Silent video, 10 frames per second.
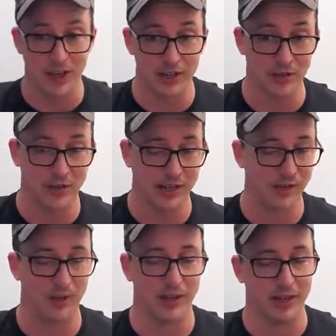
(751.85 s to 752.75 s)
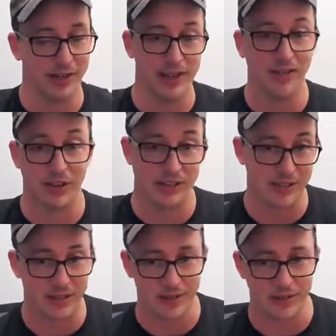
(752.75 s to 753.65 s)
try to do the next one, and it never
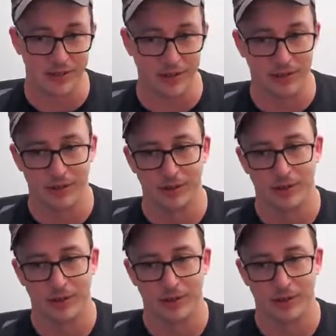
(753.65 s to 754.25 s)
gets done. So